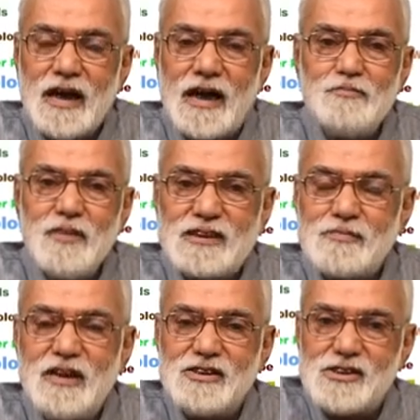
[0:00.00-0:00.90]
I
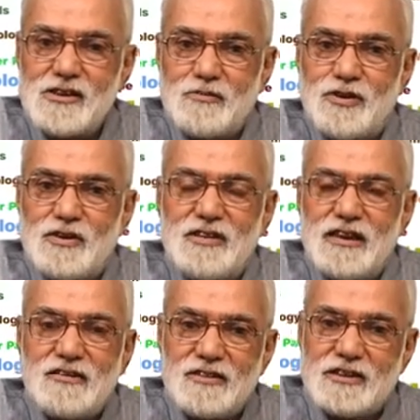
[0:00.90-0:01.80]
must mention about a
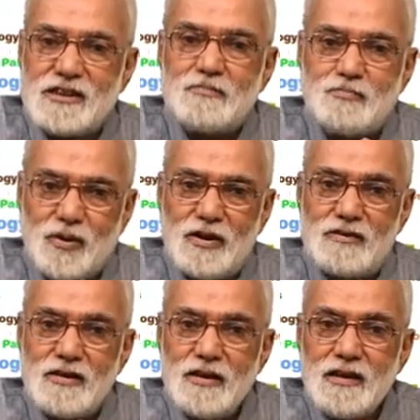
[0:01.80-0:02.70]
very interesting point.